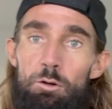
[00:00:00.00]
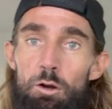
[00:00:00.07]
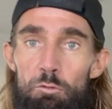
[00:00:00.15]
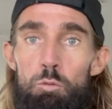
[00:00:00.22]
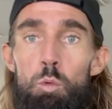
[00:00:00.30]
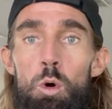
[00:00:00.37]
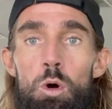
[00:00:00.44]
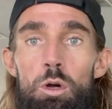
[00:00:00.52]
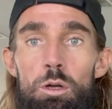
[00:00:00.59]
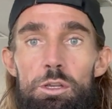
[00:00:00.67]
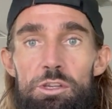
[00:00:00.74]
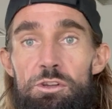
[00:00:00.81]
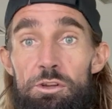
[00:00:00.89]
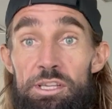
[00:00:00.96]
of what
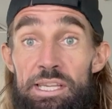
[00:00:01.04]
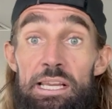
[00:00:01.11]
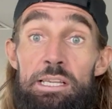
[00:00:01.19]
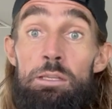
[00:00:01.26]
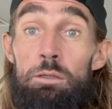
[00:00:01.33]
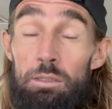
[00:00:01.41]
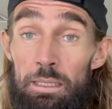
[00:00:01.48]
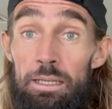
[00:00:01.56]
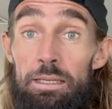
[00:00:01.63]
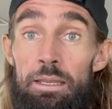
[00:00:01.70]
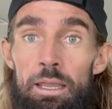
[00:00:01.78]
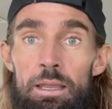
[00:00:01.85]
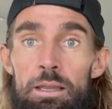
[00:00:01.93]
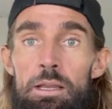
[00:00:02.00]
success looked
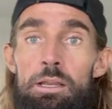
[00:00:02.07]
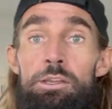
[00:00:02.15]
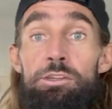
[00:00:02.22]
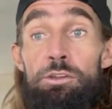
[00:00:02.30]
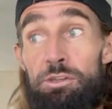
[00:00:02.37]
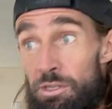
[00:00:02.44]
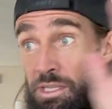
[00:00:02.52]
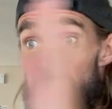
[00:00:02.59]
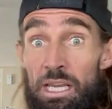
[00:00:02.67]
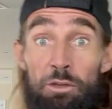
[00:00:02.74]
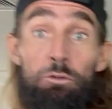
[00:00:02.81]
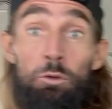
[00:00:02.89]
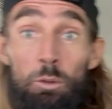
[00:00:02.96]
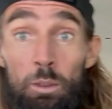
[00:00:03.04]
like. So
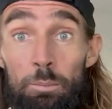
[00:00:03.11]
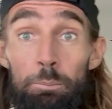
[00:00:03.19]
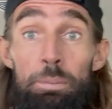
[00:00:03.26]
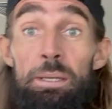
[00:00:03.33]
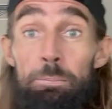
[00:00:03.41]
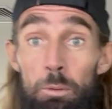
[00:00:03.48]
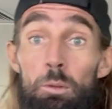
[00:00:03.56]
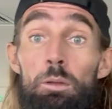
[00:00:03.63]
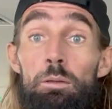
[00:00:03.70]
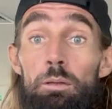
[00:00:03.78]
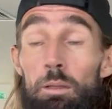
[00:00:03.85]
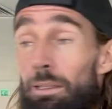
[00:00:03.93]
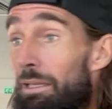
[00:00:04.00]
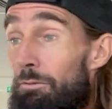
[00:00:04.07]
successful people
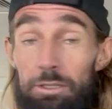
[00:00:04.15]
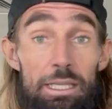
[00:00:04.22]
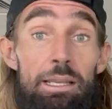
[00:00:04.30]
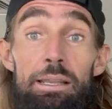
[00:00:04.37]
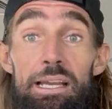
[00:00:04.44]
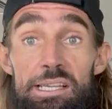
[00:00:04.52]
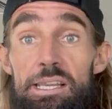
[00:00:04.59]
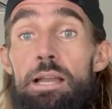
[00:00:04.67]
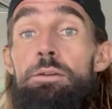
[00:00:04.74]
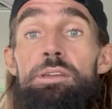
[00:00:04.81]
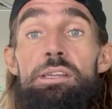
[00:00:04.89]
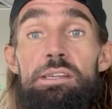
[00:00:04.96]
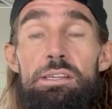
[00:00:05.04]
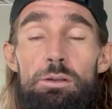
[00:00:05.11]
lived in nice
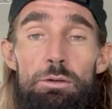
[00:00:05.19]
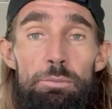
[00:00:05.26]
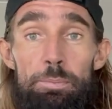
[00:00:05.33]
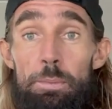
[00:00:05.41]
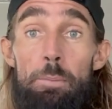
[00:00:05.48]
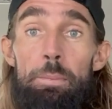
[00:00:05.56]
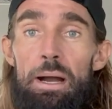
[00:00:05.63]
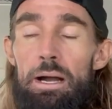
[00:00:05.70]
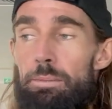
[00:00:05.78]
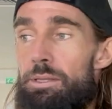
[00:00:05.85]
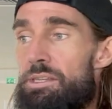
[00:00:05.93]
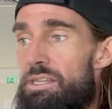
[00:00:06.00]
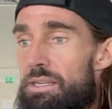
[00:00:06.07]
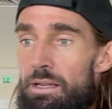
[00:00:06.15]
houses or
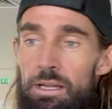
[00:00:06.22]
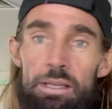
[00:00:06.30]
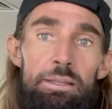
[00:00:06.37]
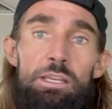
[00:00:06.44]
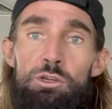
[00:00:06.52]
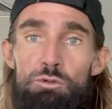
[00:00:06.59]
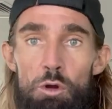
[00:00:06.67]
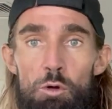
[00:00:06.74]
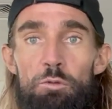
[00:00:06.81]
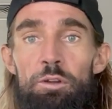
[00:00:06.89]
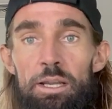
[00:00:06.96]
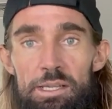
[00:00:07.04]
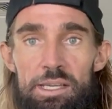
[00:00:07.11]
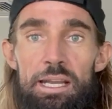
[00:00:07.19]
apartments. They drove
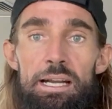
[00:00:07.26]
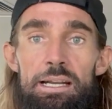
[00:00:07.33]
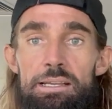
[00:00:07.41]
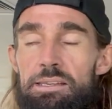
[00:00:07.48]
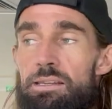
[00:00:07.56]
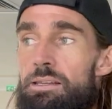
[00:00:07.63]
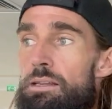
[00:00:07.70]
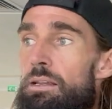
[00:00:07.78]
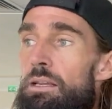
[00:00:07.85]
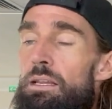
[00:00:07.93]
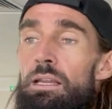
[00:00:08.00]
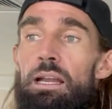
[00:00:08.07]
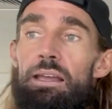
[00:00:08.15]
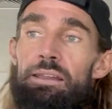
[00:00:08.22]
nice cars.
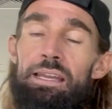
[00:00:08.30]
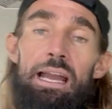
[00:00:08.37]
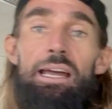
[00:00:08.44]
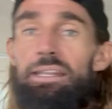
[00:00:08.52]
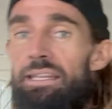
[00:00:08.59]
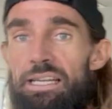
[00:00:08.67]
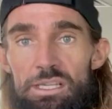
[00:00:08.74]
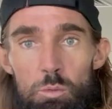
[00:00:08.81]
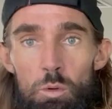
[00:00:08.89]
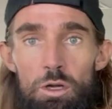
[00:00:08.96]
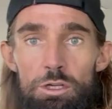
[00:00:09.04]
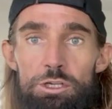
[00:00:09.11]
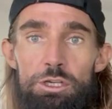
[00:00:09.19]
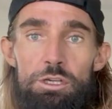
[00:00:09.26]
They had nice
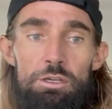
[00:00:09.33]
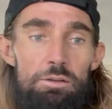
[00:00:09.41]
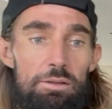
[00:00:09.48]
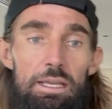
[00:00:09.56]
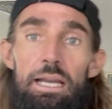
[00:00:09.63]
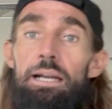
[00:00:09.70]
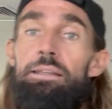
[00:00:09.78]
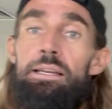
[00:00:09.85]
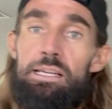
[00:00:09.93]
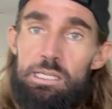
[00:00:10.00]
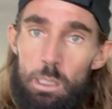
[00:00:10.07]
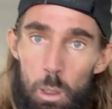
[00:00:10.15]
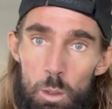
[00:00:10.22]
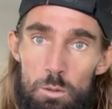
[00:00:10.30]
watch. They had nice
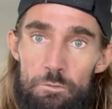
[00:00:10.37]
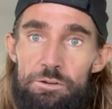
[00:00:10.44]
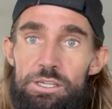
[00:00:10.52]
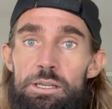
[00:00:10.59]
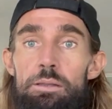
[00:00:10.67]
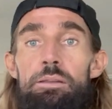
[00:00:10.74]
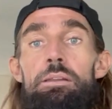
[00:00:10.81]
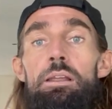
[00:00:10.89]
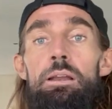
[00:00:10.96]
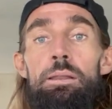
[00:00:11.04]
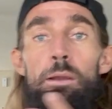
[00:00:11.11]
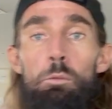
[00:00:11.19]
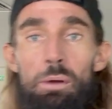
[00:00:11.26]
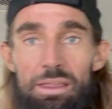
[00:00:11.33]
clothes.
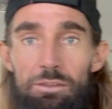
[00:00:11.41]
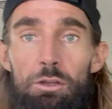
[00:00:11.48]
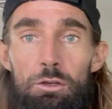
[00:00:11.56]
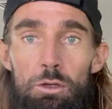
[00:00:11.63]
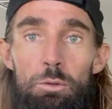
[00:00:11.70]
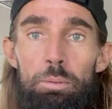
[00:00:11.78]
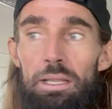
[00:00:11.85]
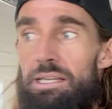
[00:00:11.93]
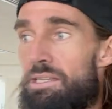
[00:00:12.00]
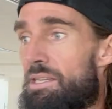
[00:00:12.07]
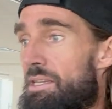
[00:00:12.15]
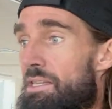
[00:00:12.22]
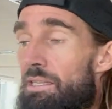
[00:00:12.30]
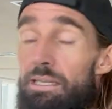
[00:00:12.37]
They went to good
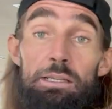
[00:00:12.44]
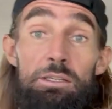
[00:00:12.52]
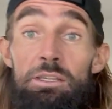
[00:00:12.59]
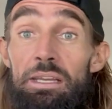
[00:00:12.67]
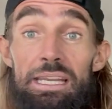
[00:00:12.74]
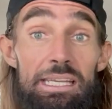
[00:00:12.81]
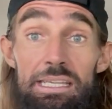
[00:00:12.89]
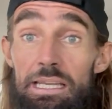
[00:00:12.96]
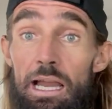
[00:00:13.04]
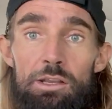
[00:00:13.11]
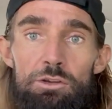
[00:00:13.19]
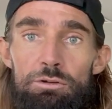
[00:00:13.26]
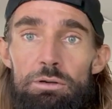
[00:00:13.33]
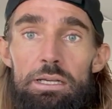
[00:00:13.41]
places, like to eat
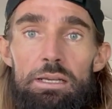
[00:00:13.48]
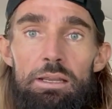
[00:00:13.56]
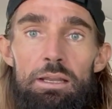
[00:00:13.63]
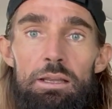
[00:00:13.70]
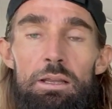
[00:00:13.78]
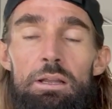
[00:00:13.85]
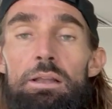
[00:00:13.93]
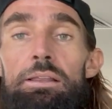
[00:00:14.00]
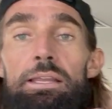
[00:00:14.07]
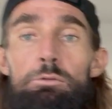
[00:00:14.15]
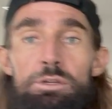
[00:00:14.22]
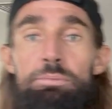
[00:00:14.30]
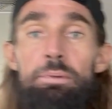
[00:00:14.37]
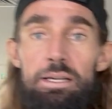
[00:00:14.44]
and drink. That
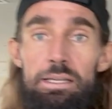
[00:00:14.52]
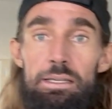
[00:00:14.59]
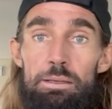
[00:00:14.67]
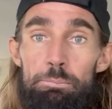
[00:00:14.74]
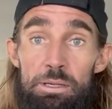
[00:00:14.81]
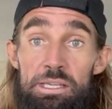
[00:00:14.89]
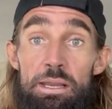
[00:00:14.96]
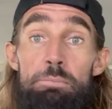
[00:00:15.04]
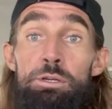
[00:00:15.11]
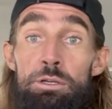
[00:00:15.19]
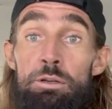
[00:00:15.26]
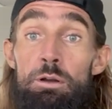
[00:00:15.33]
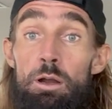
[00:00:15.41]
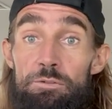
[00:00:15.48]
was my
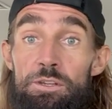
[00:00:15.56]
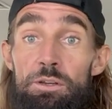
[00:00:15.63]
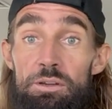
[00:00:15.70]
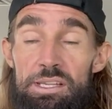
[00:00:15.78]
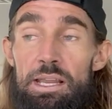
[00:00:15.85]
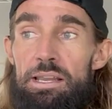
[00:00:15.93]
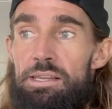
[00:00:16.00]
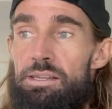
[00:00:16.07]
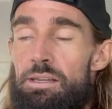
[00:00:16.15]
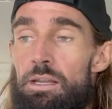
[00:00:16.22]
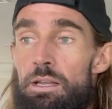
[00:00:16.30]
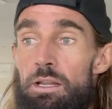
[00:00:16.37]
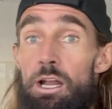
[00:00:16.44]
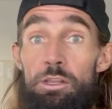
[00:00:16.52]
perception of success.
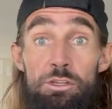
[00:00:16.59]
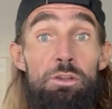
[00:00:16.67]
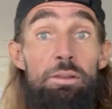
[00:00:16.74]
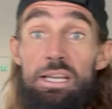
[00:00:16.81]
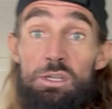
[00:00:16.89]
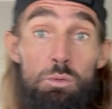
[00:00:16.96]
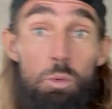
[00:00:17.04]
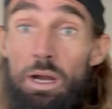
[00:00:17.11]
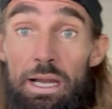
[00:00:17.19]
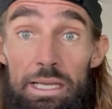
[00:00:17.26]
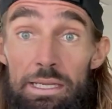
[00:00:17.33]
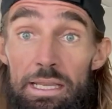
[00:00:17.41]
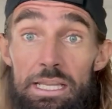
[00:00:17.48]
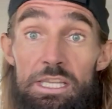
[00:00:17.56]
And so that's what
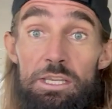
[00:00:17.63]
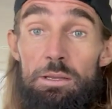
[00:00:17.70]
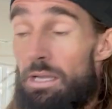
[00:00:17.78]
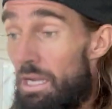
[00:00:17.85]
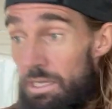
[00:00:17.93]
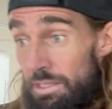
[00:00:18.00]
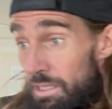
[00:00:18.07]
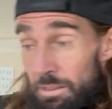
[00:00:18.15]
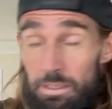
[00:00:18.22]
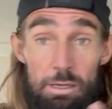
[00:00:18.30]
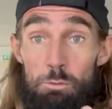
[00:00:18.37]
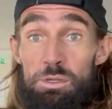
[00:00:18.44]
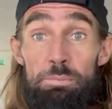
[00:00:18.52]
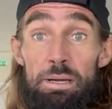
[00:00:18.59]
that
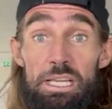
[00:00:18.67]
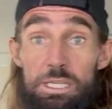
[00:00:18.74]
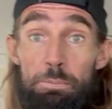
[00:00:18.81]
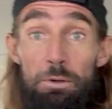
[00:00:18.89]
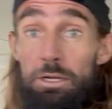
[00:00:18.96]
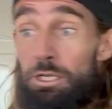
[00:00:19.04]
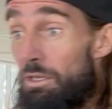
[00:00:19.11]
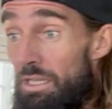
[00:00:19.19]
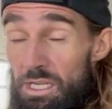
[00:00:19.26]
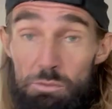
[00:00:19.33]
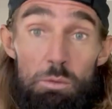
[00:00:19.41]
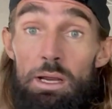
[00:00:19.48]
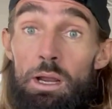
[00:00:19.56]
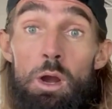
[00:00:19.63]
was my inspiration. That's
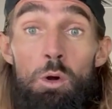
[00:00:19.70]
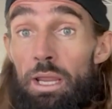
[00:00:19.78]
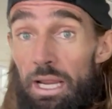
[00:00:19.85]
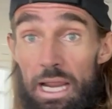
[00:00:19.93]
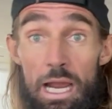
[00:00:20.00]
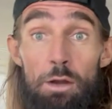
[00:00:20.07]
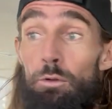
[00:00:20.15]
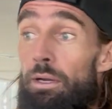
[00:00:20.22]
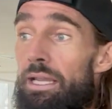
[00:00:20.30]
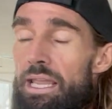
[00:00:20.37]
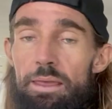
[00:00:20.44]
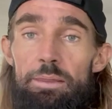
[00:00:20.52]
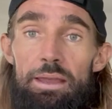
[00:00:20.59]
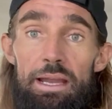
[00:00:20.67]
why, okay, how do I
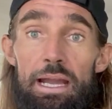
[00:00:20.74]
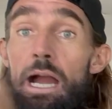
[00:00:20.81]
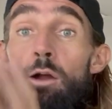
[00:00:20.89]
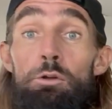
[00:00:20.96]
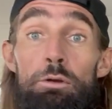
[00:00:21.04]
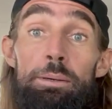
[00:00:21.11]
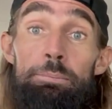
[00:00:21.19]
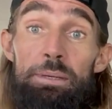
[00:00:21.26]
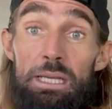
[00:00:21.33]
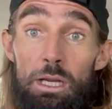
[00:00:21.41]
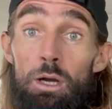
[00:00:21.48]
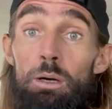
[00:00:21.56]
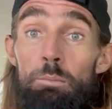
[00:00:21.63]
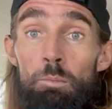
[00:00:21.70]
get there? How do I
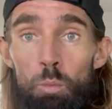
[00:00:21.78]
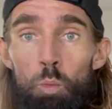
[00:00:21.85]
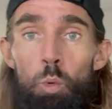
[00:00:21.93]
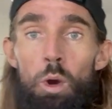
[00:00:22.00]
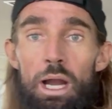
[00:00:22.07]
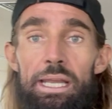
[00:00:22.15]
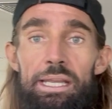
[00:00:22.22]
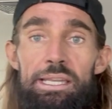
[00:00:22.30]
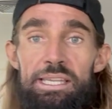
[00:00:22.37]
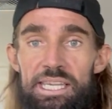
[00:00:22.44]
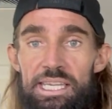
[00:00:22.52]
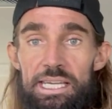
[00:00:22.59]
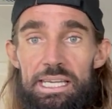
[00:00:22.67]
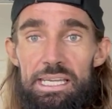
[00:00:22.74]
become what I can
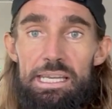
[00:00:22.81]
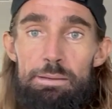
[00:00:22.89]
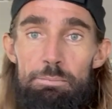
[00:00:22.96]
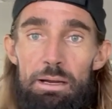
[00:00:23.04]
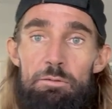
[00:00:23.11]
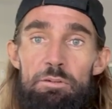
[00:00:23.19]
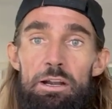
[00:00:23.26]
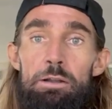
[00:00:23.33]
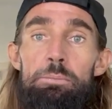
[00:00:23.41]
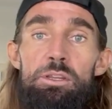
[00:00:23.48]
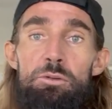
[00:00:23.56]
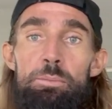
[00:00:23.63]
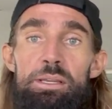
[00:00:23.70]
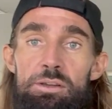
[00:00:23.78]
see in my environment
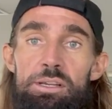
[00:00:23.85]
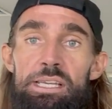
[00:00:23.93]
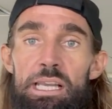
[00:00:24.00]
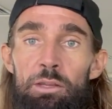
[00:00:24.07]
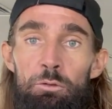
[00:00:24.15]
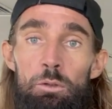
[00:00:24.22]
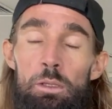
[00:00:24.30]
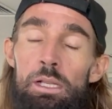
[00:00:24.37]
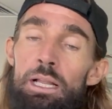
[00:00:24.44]
to be successful?